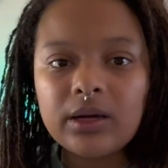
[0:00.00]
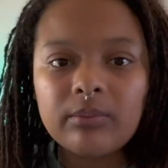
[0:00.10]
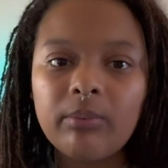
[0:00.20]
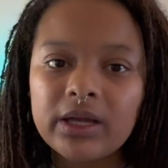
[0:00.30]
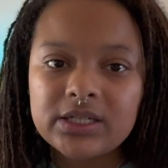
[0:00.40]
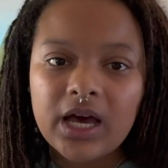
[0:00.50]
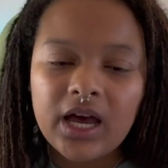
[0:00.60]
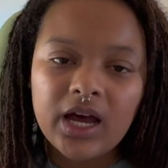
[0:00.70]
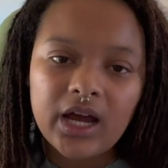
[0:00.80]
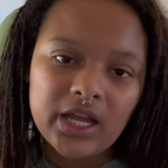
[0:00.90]
But
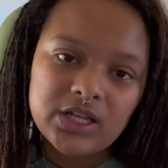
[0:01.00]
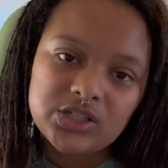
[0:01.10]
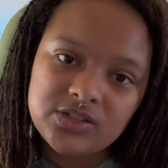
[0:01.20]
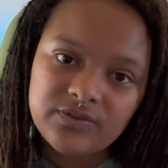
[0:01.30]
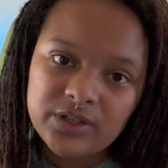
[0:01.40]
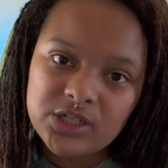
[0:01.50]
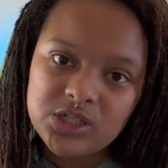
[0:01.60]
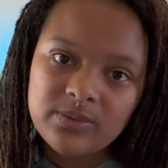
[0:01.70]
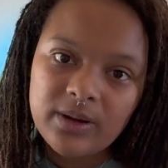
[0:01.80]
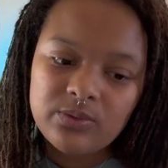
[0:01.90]
I just
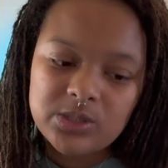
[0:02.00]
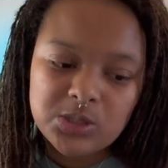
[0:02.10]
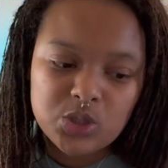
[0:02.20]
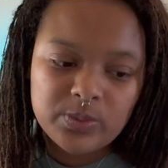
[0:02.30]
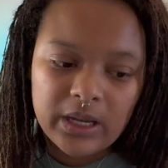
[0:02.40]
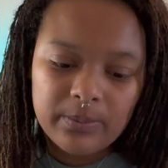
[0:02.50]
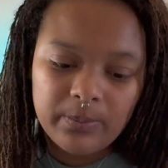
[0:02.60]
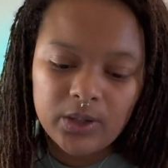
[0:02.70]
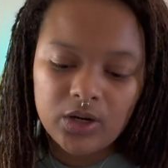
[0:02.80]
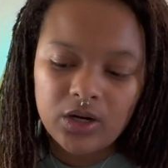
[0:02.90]
finished my research
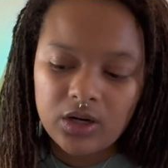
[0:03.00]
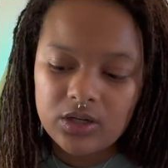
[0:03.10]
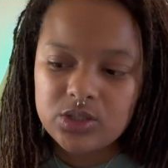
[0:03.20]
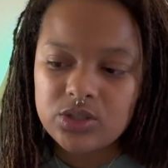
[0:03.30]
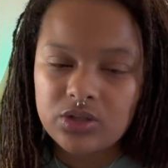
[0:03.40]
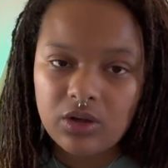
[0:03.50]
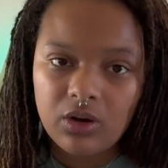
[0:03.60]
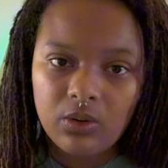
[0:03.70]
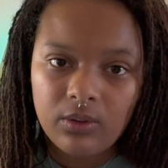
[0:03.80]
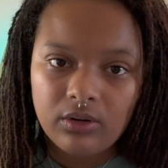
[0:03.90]
paper,
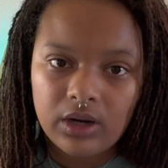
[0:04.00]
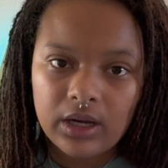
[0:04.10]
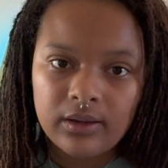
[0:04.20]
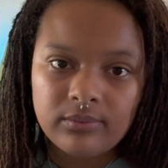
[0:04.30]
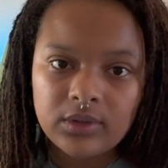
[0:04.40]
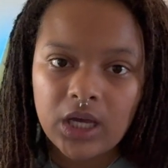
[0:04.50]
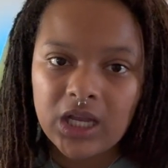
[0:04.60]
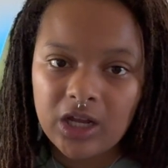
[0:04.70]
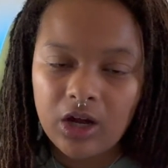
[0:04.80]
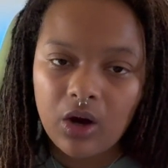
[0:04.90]
so I'm
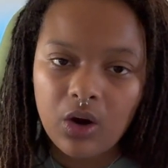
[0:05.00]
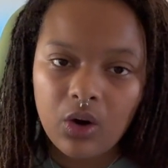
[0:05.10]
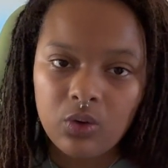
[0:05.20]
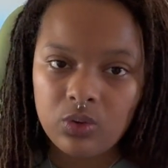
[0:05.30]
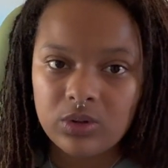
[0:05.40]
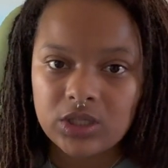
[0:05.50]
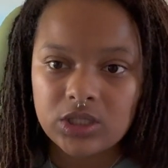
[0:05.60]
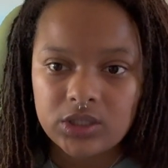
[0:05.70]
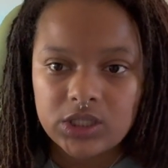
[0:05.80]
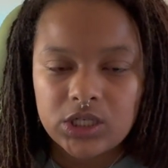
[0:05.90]
gonna go
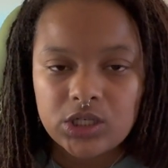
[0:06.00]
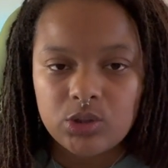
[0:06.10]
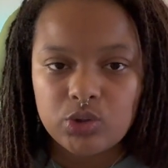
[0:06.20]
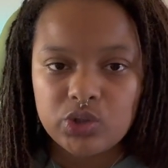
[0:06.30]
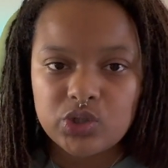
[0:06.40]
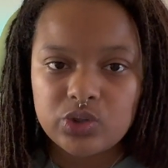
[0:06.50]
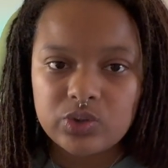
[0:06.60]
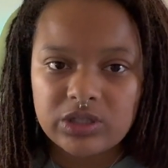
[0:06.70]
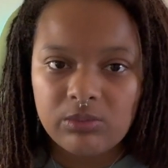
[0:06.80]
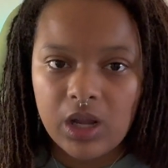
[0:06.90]
do
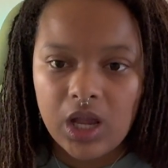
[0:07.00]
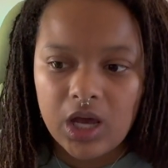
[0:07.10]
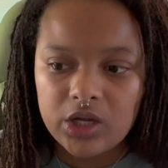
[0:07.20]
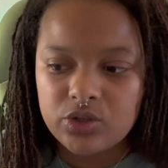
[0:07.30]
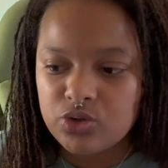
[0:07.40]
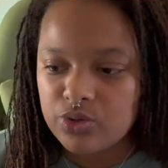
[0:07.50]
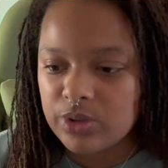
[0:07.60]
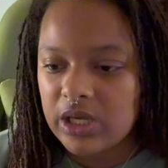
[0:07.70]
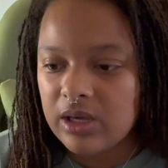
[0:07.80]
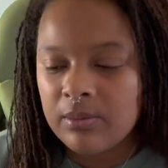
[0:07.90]
some
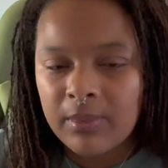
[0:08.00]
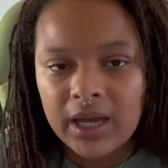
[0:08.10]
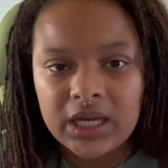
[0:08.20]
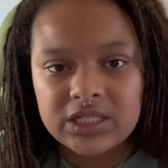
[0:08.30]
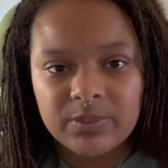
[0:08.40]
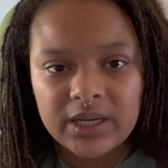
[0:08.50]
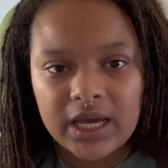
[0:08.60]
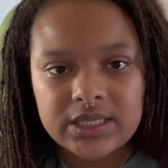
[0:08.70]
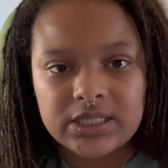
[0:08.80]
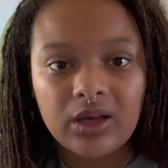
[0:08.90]
laundry. My husband
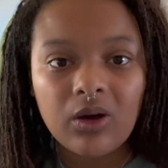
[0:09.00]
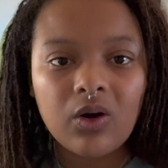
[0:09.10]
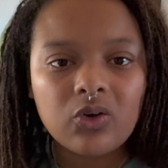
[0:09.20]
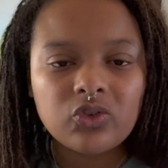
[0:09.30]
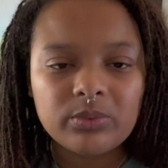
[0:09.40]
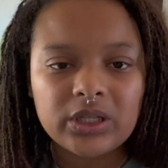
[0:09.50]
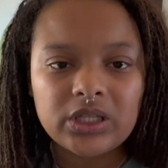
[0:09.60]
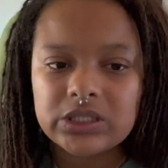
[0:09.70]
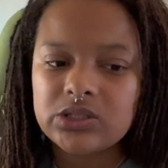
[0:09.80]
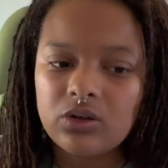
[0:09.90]
hasn't called
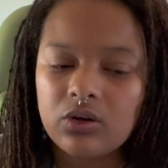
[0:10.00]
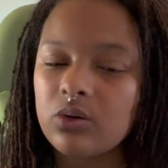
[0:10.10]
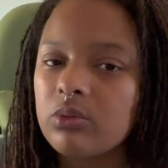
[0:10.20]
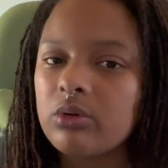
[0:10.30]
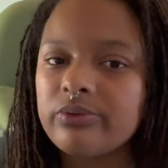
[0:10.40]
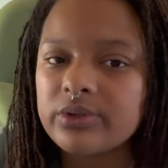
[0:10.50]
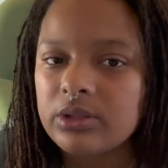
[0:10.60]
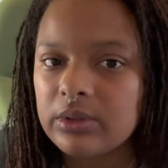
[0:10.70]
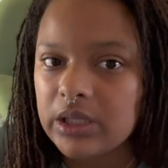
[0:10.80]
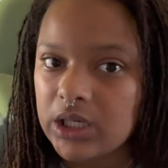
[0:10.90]
me, so hopefully
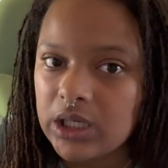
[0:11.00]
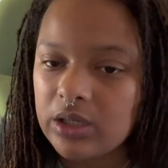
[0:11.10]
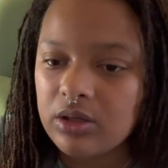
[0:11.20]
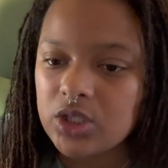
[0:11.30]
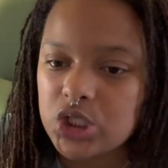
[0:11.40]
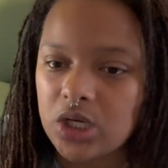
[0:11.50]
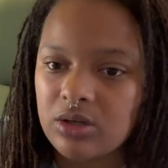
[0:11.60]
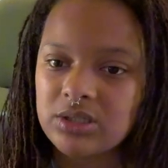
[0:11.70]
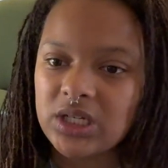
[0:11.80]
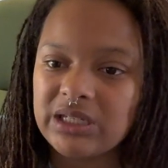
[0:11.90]
we could get a good
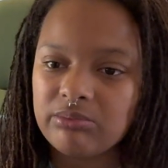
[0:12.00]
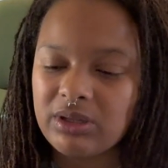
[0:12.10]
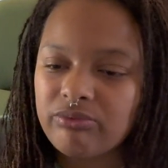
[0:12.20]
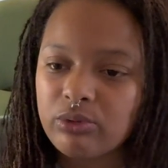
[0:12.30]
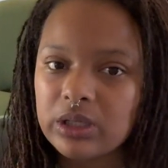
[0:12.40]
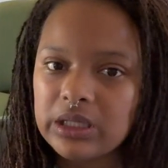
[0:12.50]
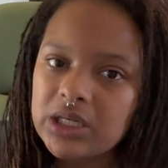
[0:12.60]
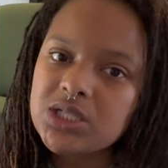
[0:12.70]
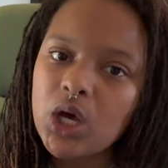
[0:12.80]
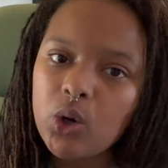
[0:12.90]
chunk done before he
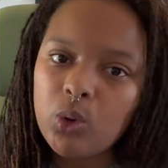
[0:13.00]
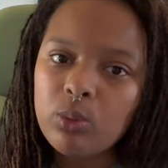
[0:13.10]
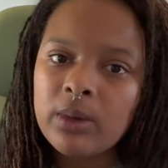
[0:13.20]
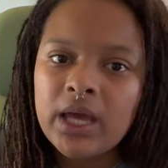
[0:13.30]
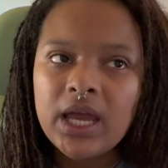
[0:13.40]
gets home